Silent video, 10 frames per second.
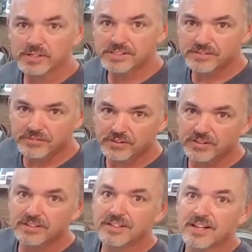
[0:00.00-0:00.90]

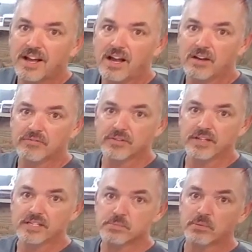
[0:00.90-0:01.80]
Christopher, for
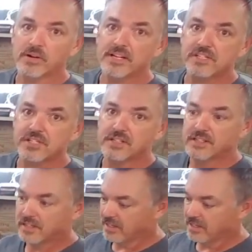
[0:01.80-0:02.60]
the inspiration.